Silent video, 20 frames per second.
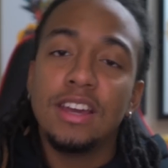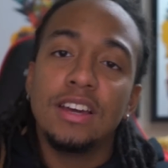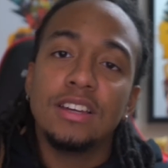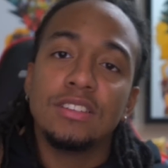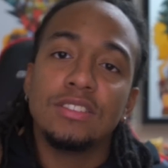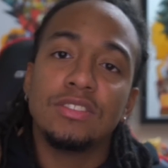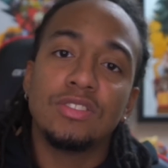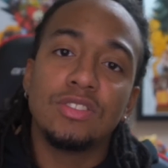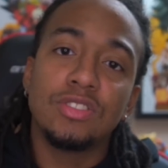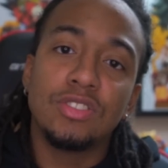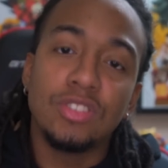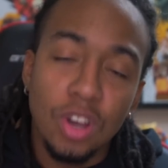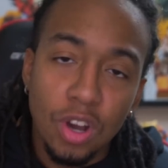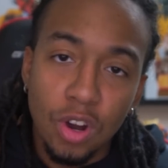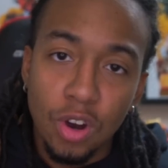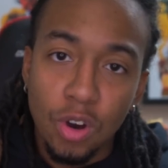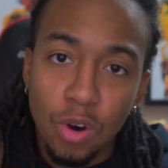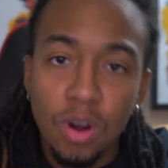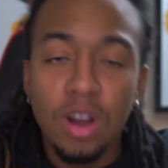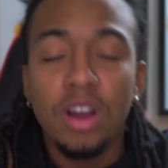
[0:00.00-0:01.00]

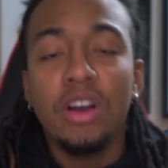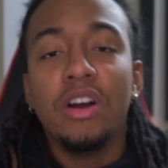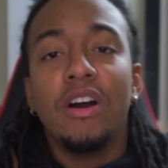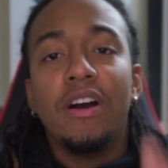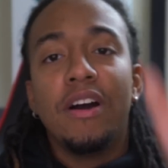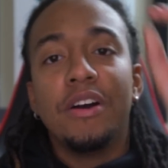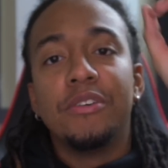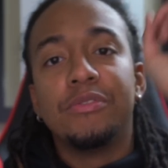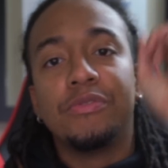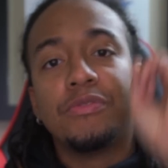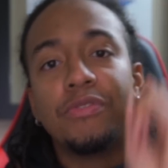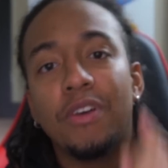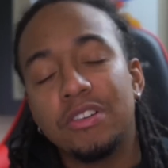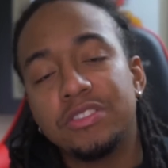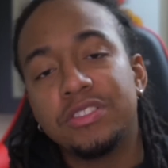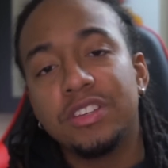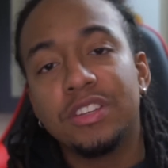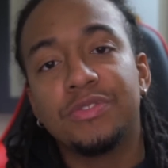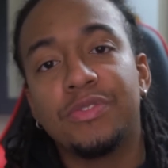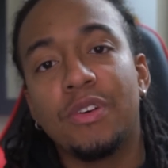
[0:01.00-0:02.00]
So,
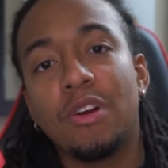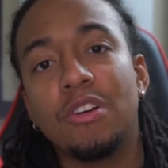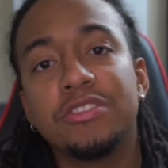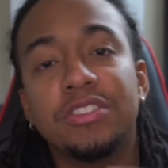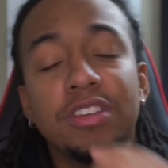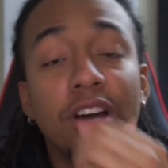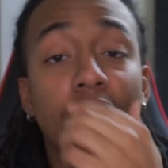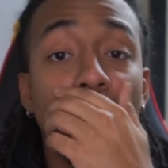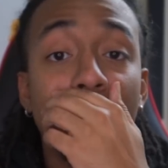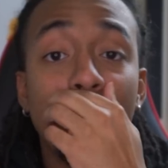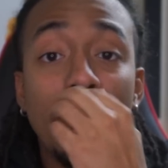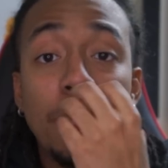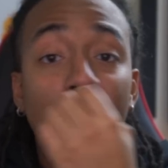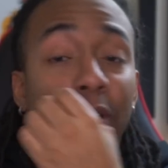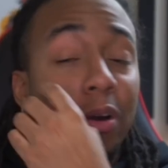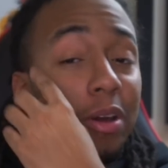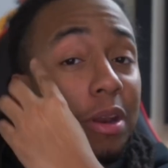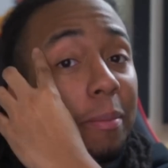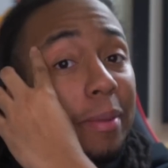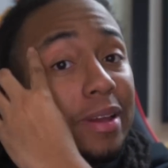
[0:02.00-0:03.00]
first things first, um, I'm
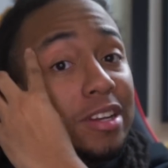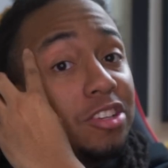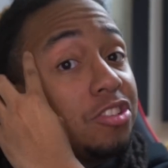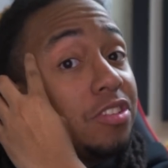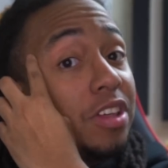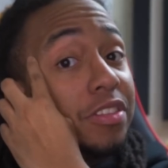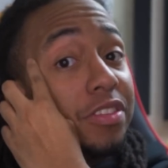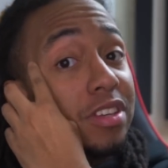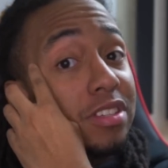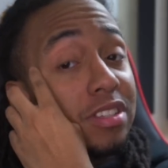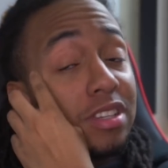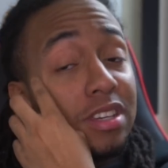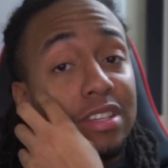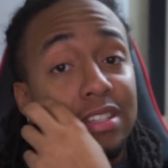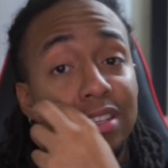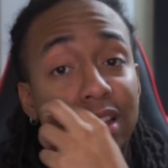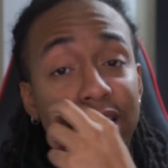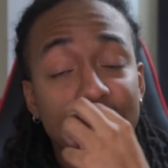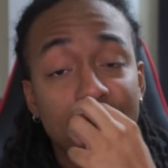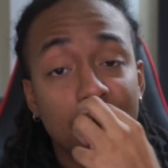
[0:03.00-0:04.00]
going to mention that this
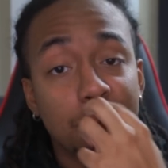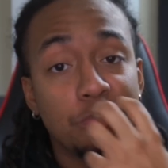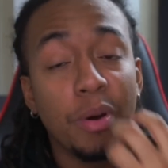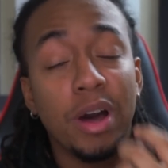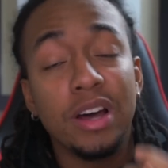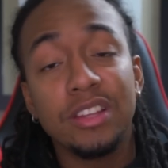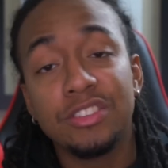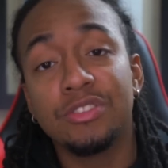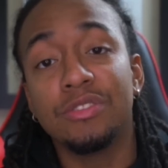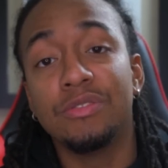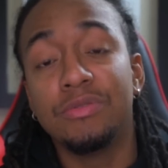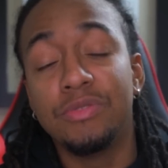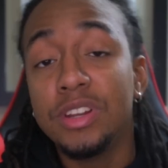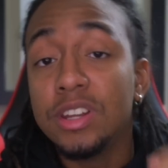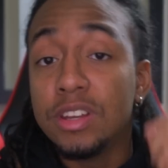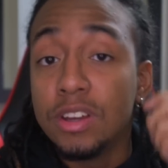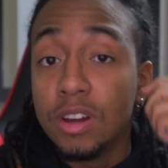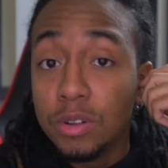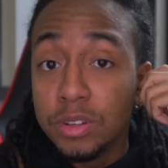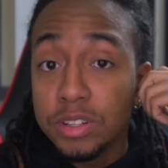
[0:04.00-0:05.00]
is a sponsored
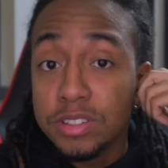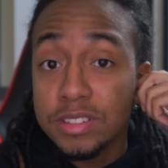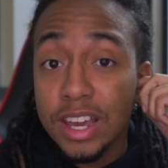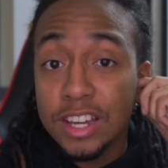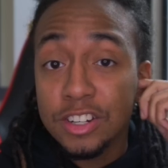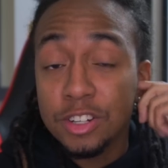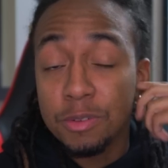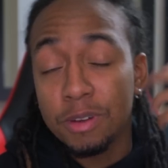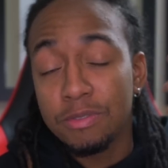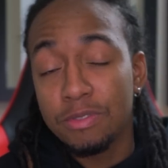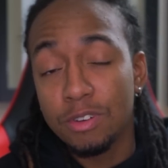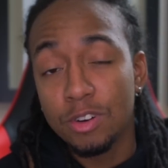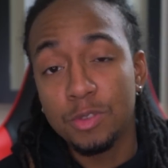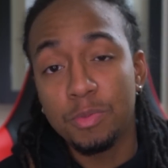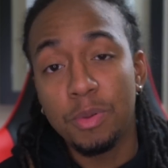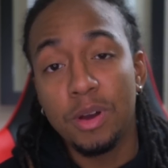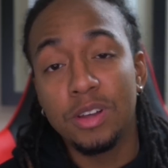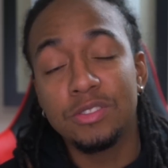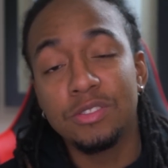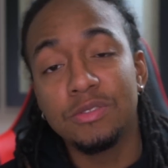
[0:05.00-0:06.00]
video. This is actually my first
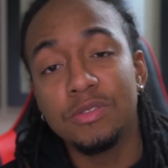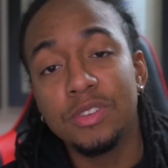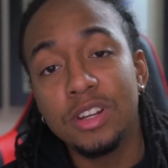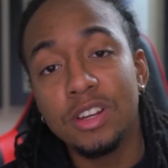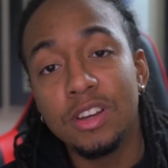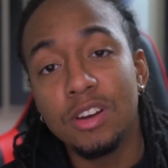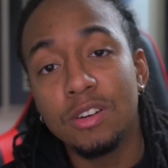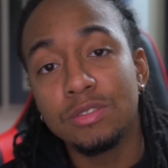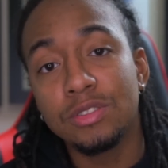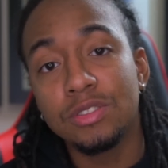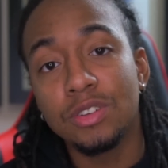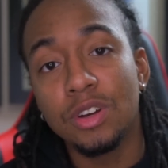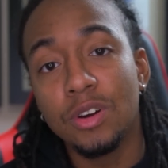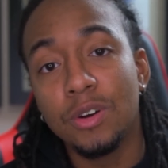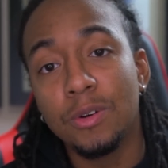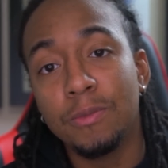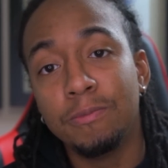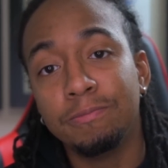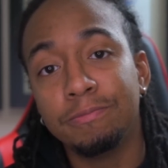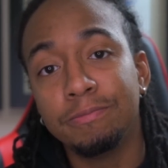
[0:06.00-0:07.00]
sponsored video,
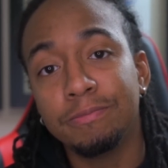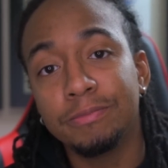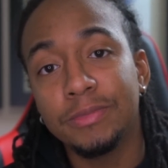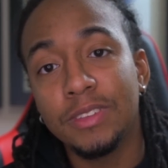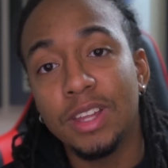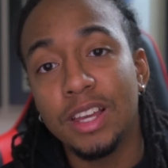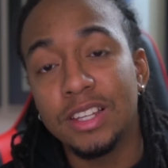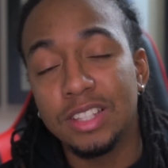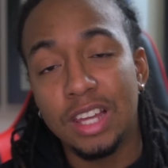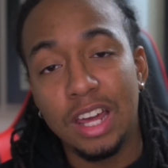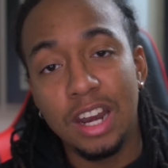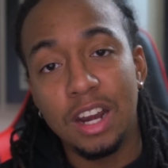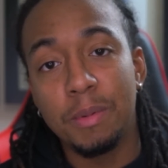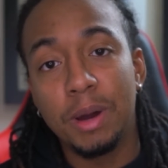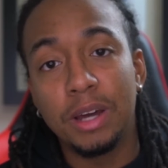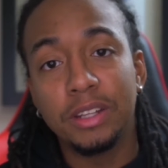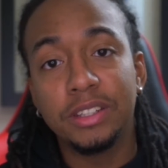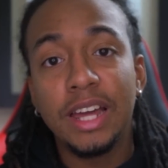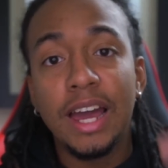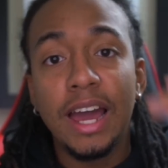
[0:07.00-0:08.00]
so excited
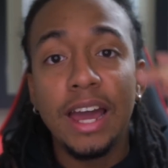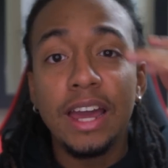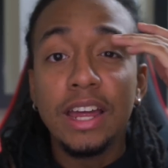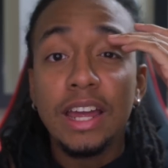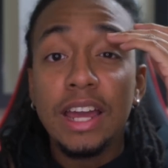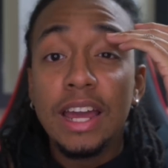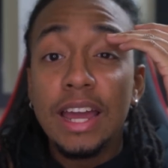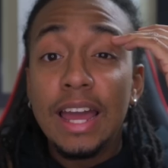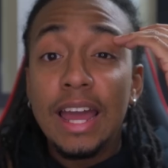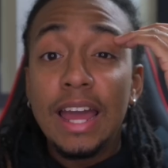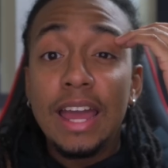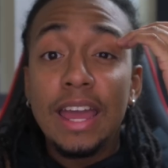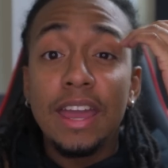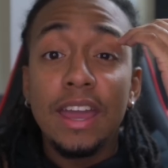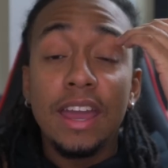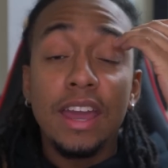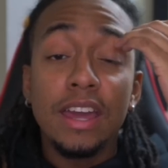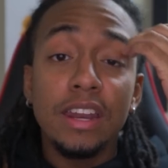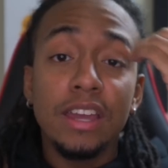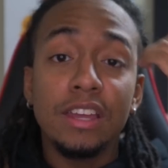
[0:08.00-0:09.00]
about that.
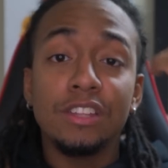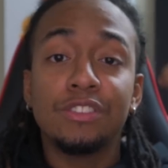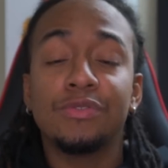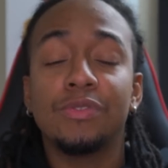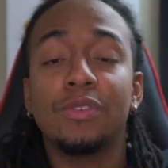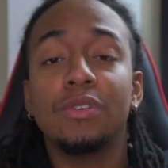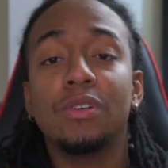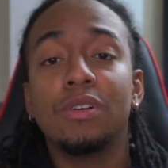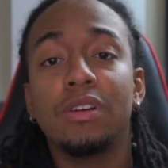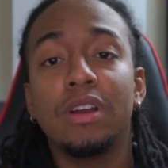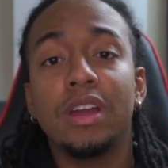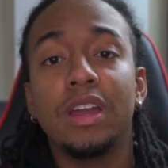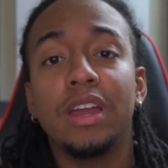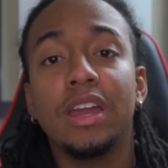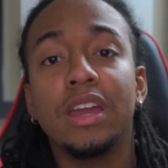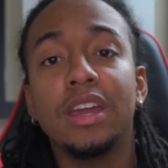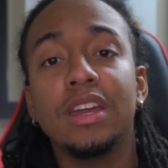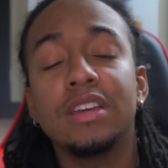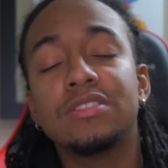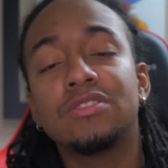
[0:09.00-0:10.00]
And it's for
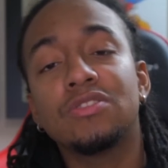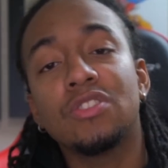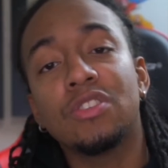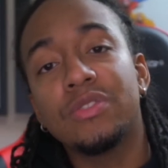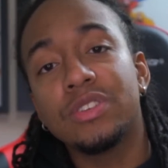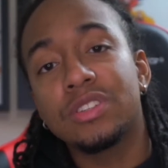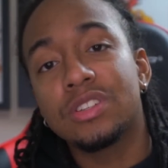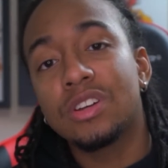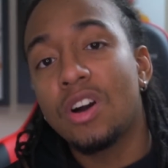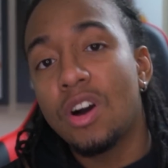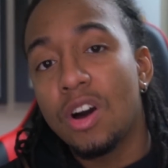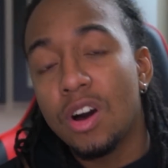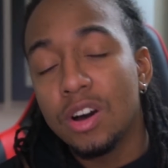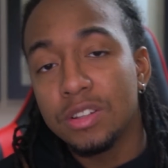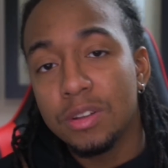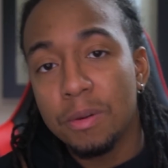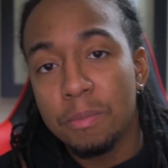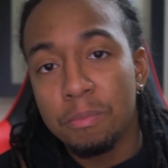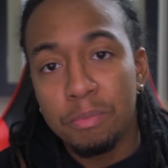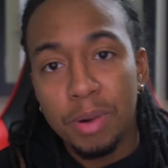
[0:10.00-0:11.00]
a service
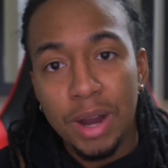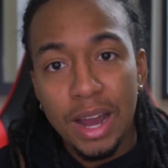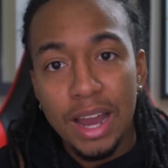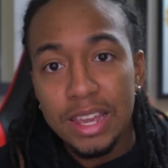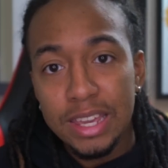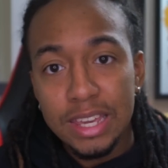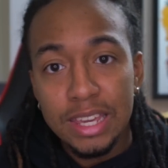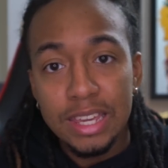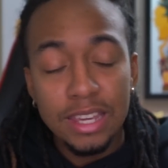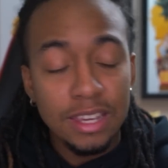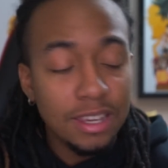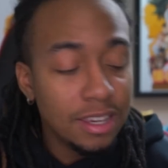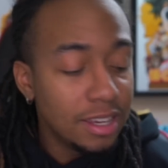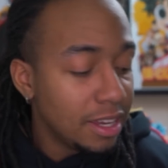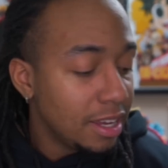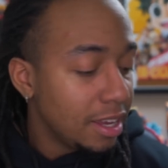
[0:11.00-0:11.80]
called Buyee.